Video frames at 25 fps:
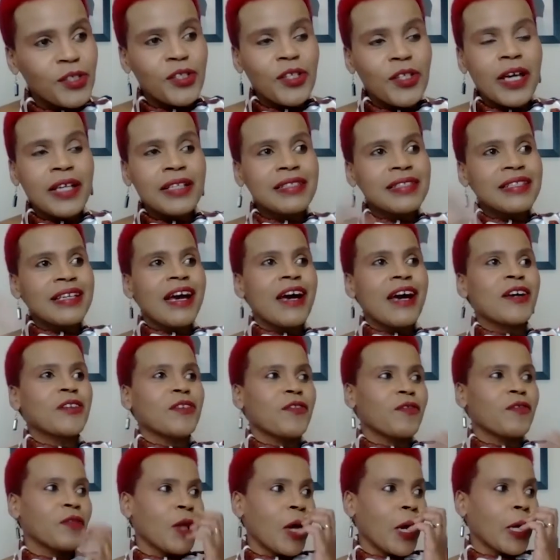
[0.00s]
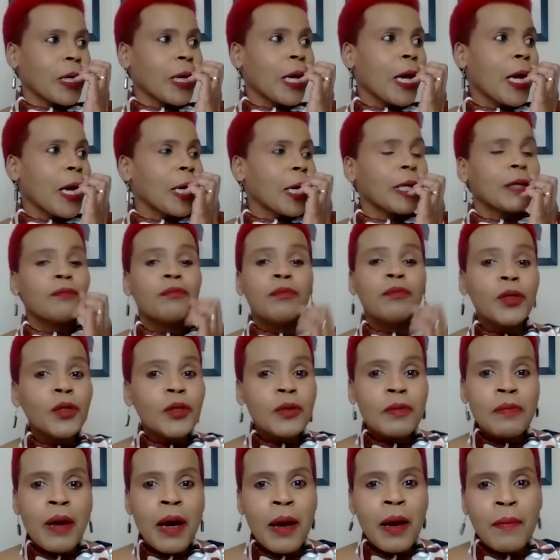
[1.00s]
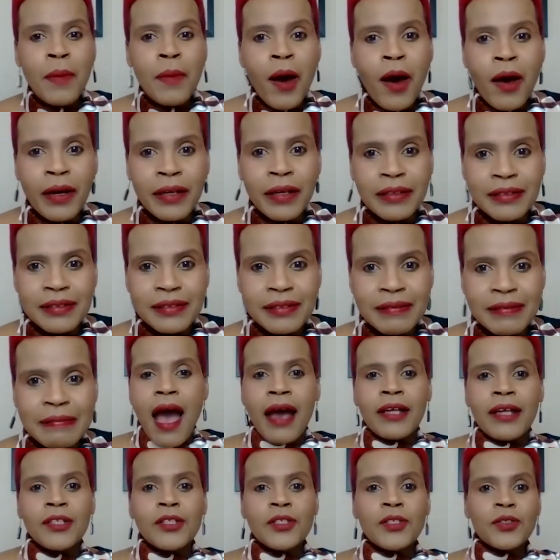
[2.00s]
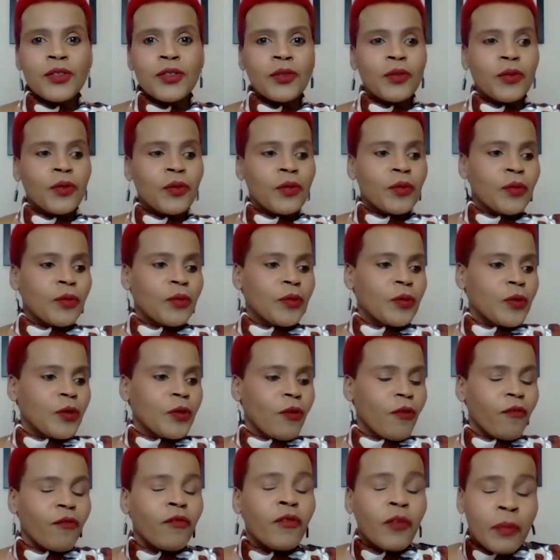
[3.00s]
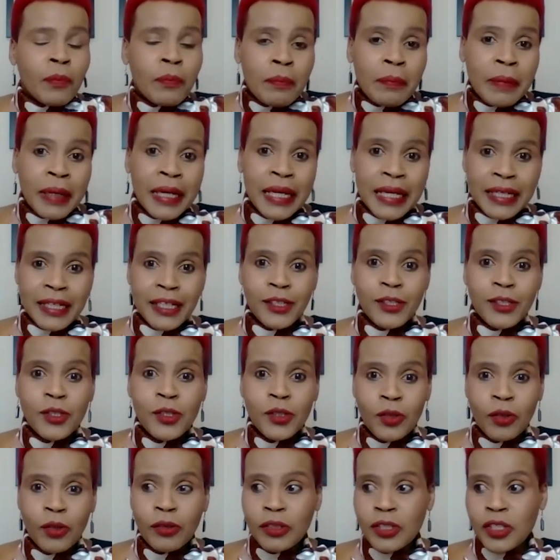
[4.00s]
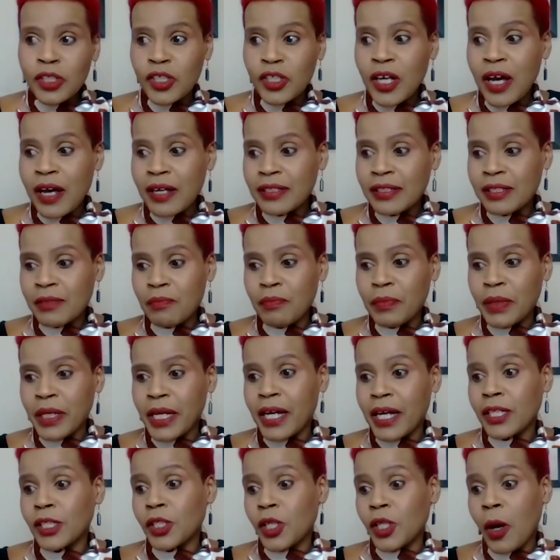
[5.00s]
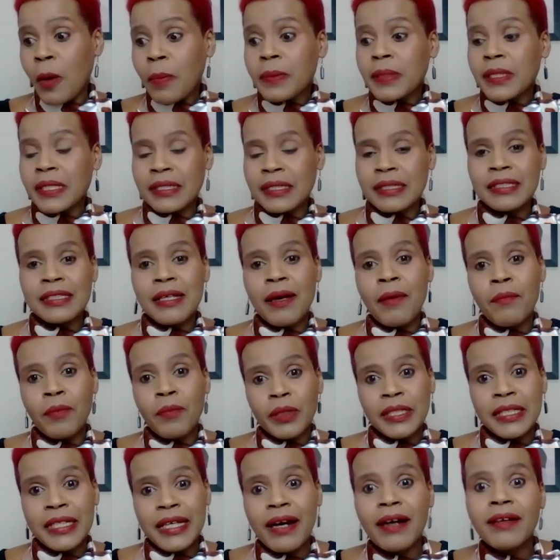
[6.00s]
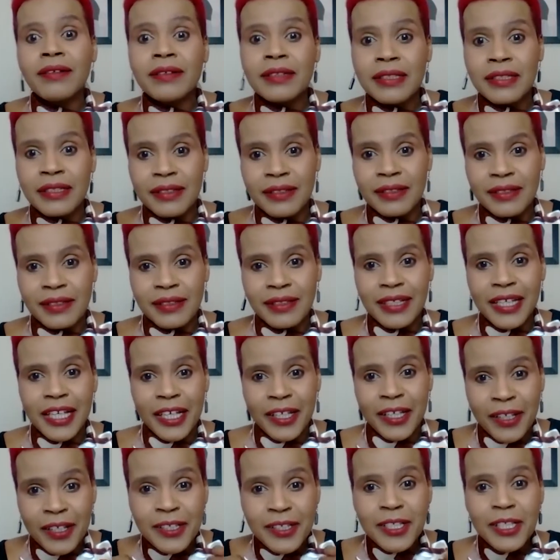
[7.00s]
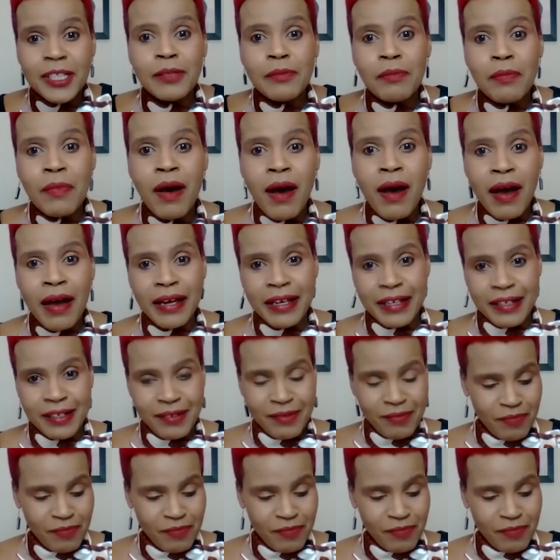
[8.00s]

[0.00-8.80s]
just kind of it blew my mind. And so for me, it's not just me adopting somebody else's. This is my,